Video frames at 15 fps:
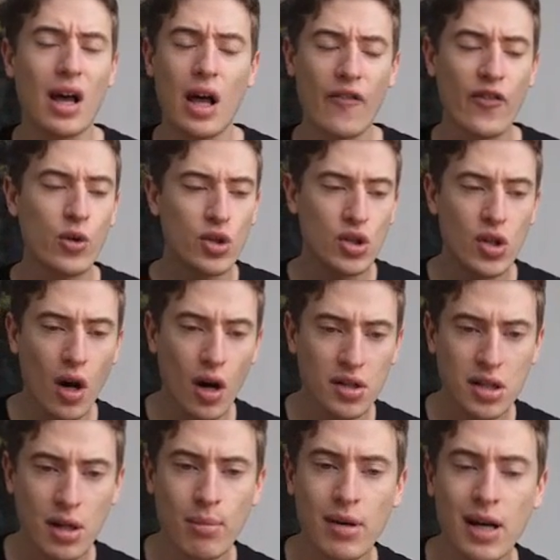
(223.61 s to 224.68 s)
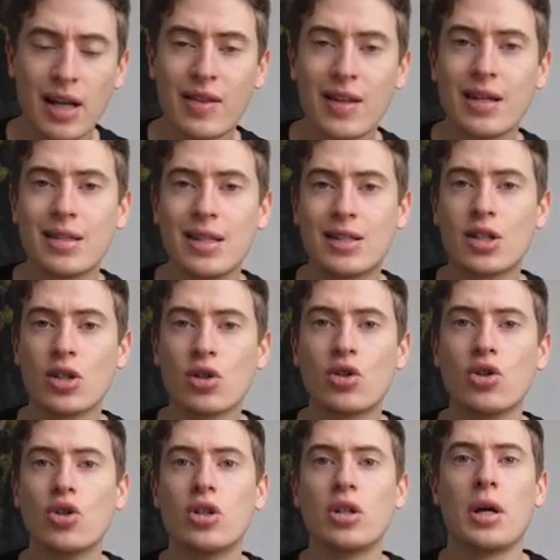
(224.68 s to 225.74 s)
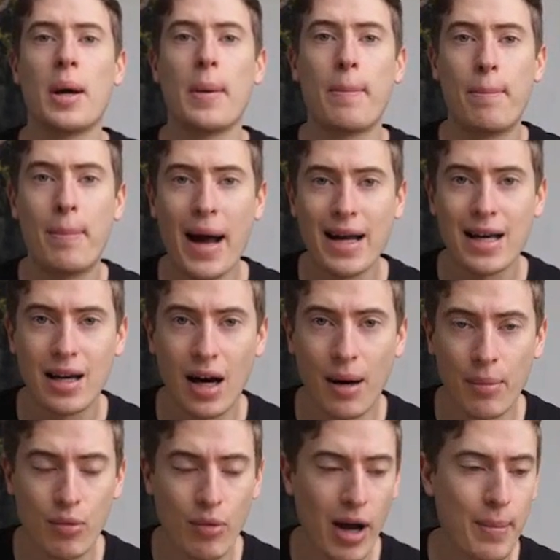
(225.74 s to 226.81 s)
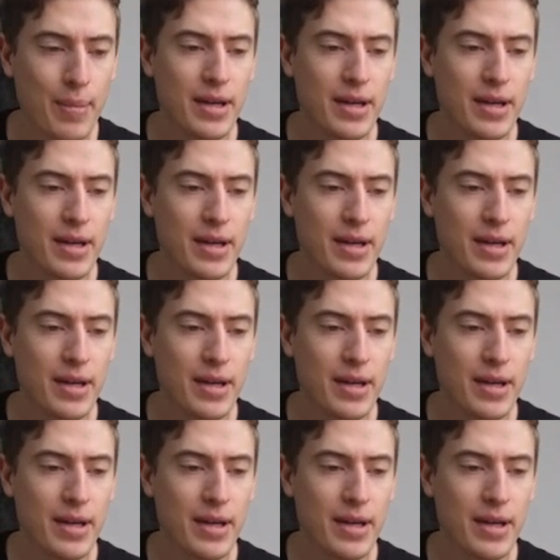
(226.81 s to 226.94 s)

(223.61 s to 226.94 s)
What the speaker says: if you start something like this, it's a good backup, right?